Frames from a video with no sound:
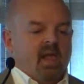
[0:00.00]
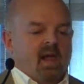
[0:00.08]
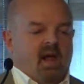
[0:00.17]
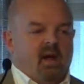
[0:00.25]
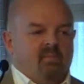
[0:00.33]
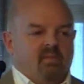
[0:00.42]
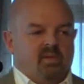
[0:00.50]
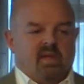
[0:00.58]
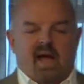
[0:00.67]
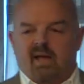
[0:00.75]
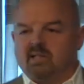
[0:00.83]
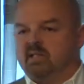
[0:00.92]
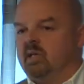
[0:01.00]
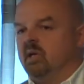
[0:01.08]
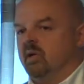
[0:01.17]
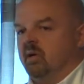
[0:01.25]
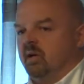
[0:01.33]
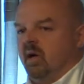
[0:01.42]
Last
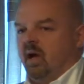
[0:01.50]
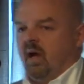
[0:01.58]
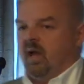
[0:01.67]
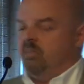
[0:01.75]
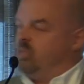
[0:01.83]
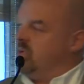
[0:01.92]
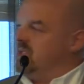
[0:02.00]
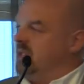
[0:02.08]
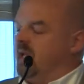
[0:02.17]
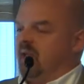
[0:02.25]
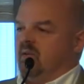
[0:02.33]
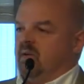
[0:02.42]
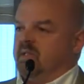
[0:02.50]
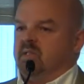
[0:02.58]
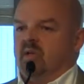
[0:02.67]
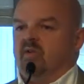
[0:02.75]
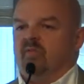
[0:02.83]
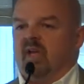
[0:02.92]
year, I put together a
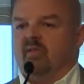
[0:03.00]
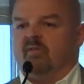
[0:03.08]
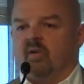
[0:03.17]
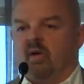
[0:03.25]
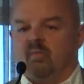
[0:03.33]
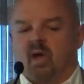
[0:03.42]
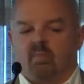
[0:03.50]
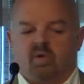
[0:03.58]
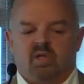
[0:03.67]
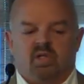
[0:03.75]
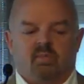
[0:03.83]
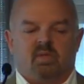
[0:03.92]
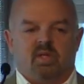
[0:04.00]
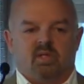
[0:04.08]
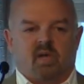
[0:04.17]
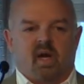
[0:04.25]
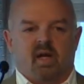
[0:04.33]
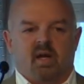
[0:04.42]
survey for our membership to
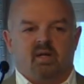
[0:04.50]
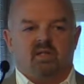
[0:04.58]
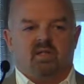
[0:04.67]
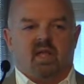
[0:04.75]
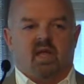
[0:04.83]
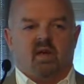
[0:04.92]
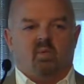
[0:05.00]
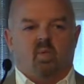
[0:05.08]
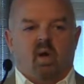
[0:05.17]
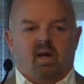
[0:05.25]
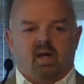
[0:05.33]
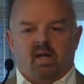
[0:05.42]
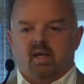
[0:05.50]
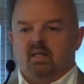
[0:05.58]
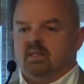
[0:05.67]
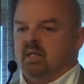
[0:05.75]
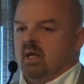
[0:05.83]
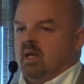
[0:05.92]
try and understand what it
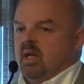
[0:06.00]
is